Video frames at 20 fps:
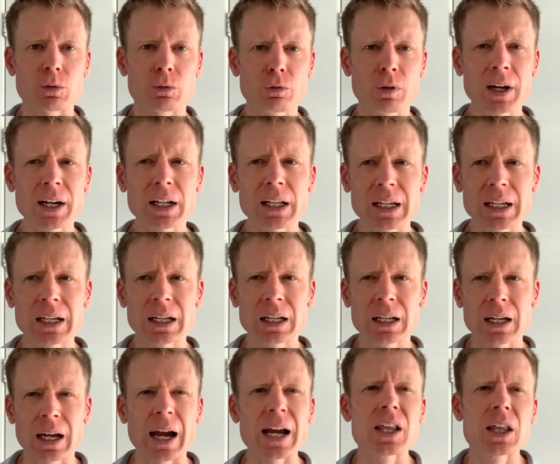finally,
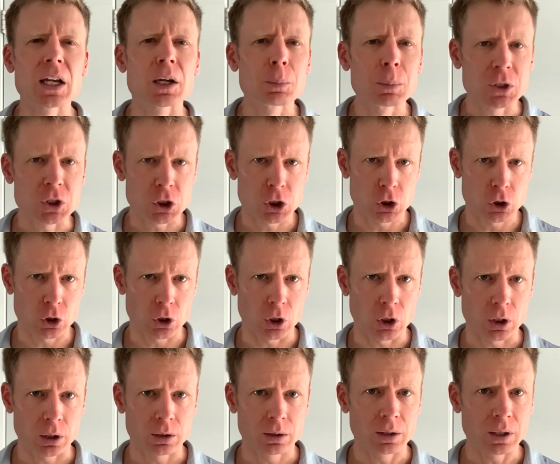I think,
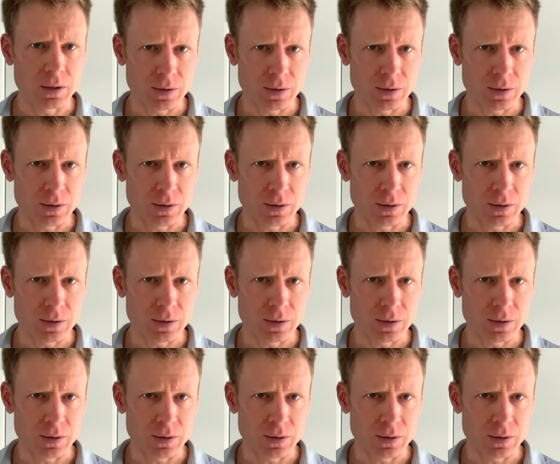mature in